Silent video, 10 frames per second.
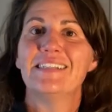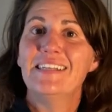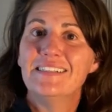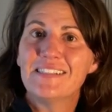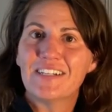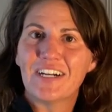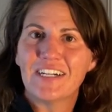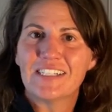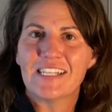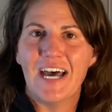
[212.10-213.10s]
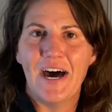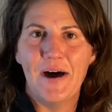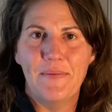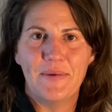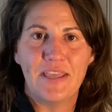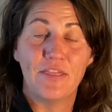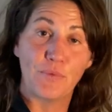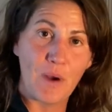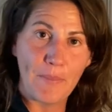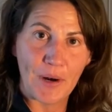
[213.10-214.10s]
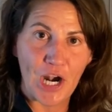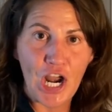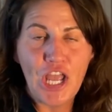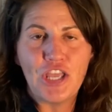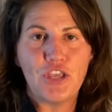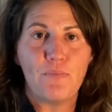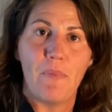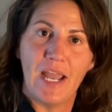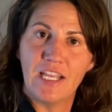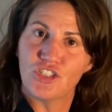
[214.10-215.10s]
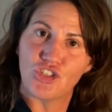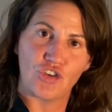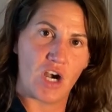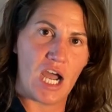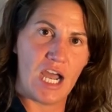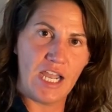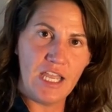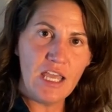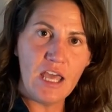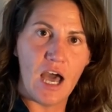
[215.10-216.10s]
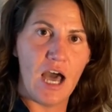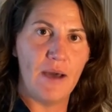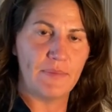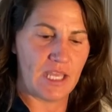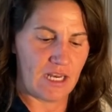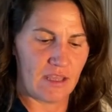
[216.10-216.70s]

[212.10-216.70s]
insert um, in the rubber, you might try um, getting the